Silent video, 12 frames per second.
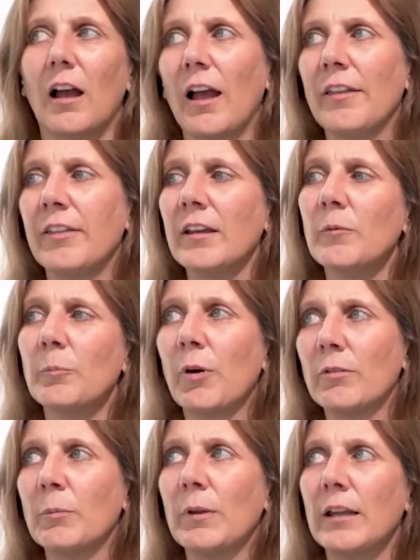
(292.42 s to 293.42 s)
I think
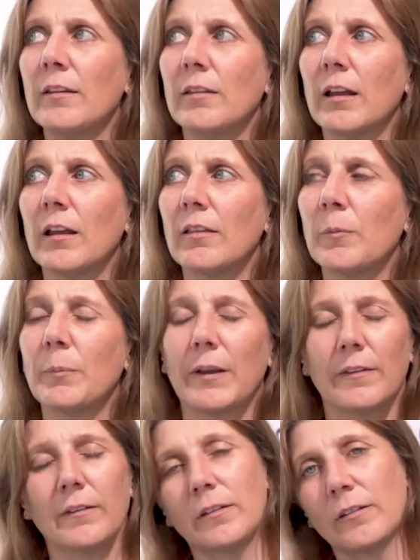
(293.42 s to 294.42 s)
probably the, the
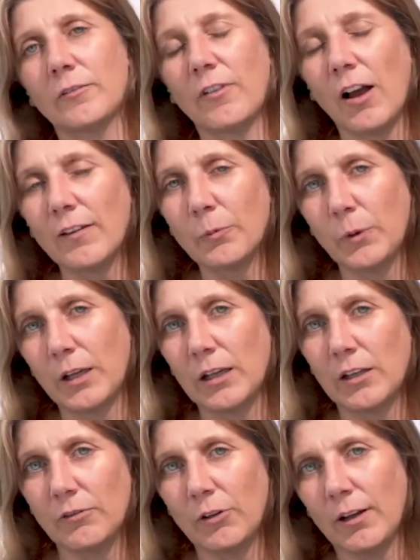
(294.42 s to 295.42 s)
best advice we can
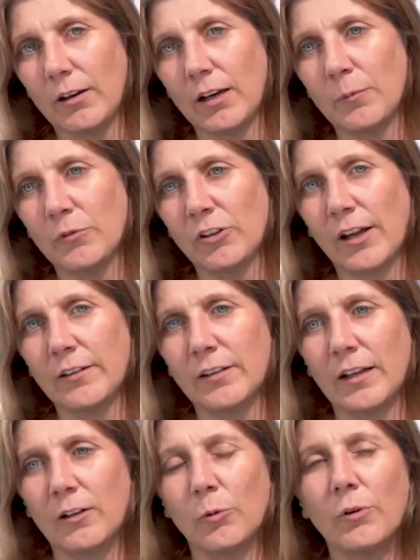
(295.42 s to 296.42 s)
give you here at M J T
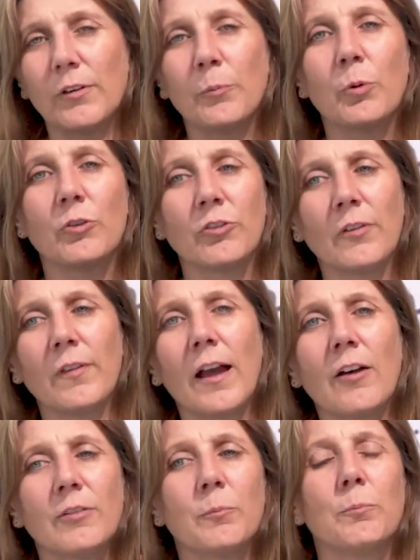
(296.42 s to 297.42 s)
Law is put
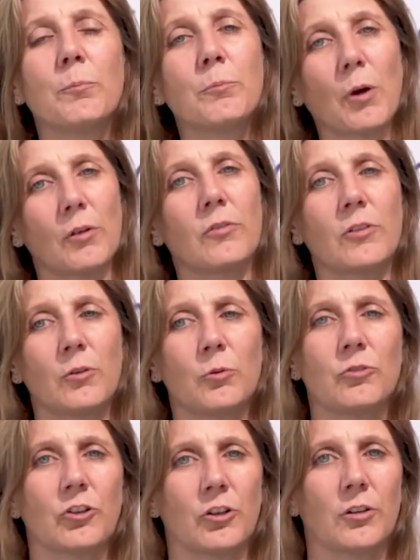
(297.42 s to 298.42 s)
yourself in both of your
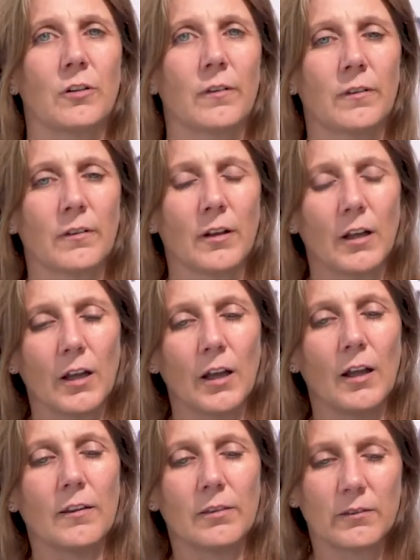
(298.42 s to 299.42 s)
shoes.
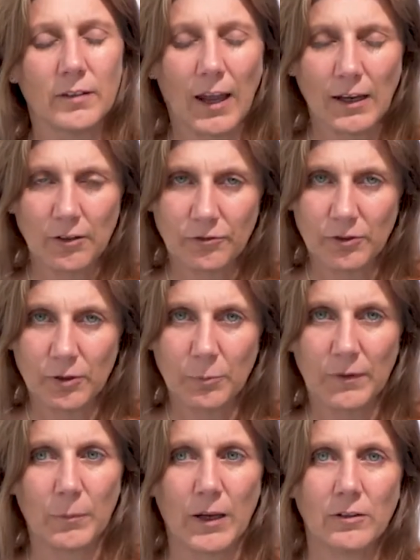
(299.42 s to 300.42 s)
take it from the
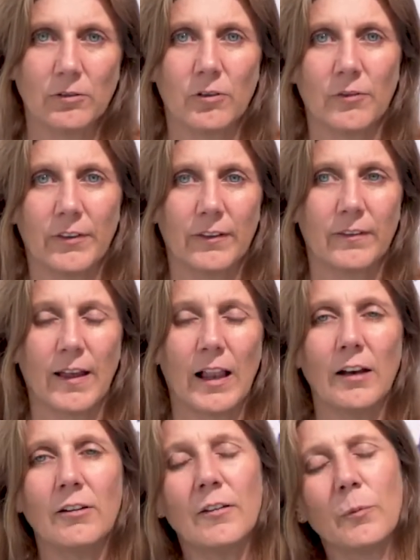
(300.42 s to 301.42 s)
perspective of the
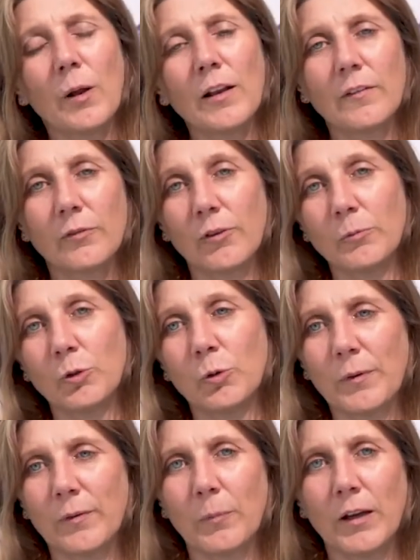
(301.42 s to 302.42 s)
seller as well as from your
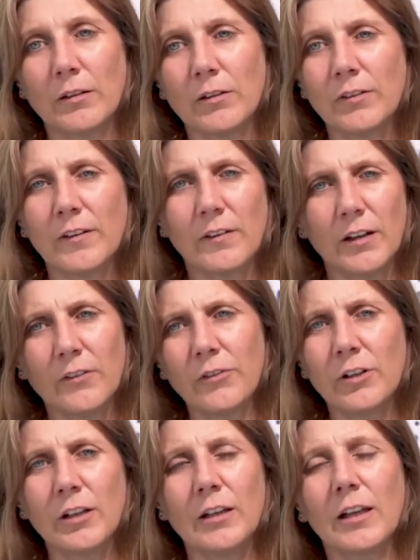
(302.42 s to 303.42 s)
perspective, and see if
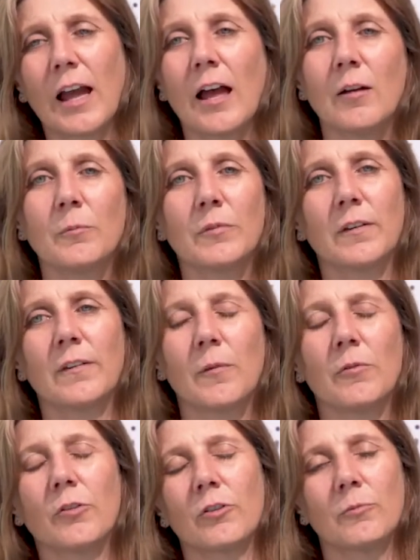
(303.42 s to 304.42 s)
you can come to
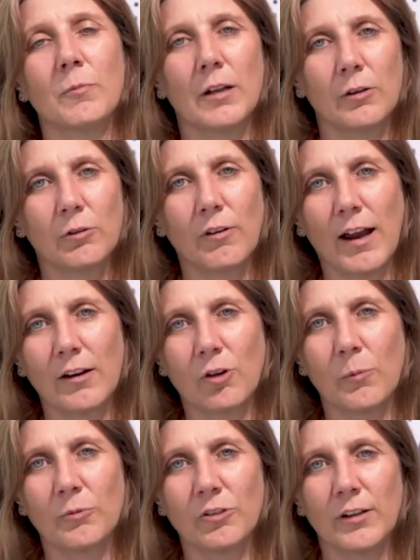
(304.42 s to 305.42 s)
some of middle ground
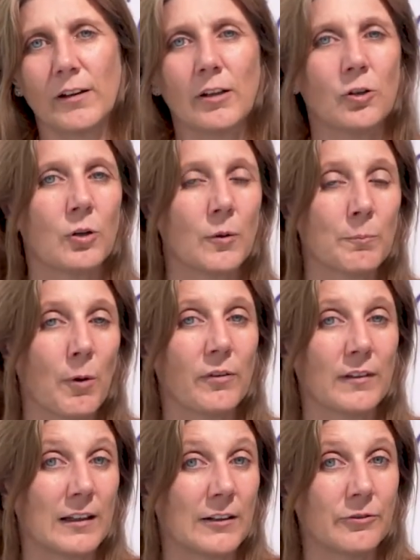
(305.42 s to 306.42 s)
option that you can both
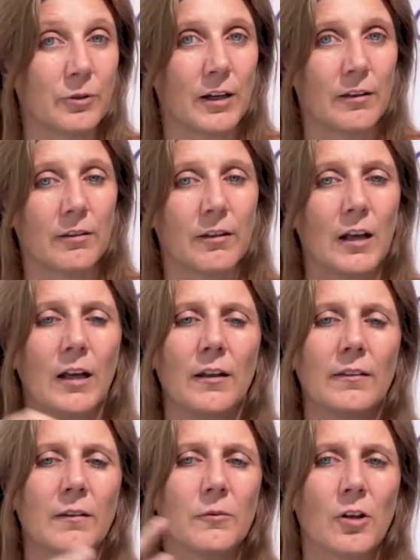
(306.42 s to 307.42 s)
live
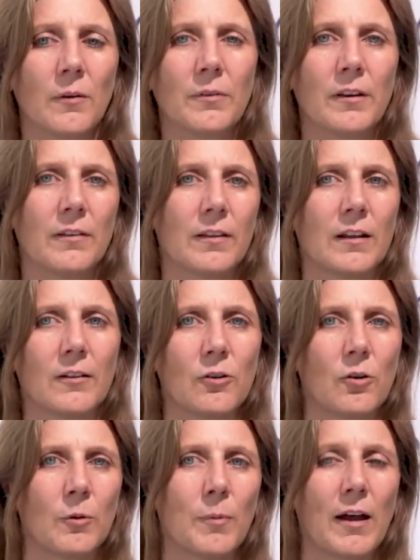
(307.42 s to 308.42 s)
with. Sometimes these things are
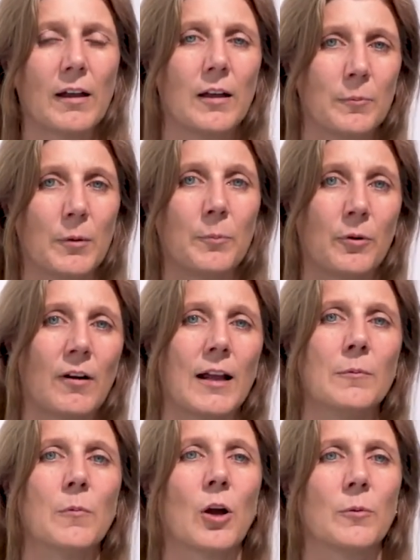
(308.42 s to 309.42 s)
not about HIPAA
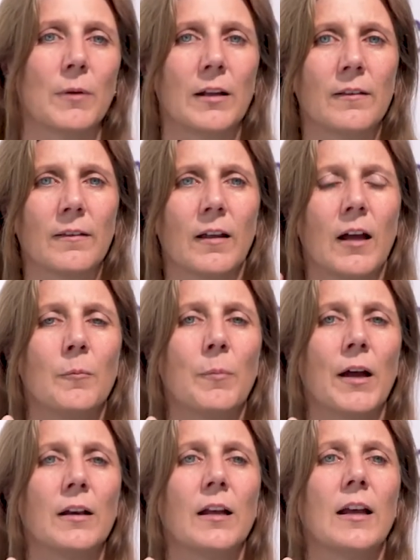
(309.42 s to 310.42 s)
parade moments,
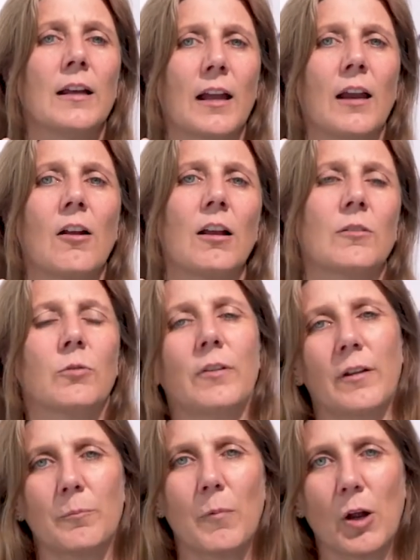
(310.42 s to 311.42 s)
but can I live with
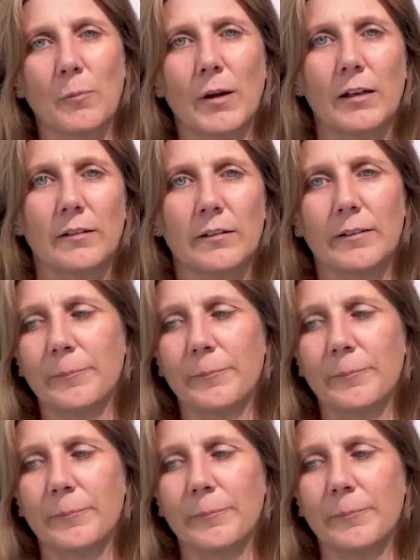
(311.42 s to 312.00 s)
that moment?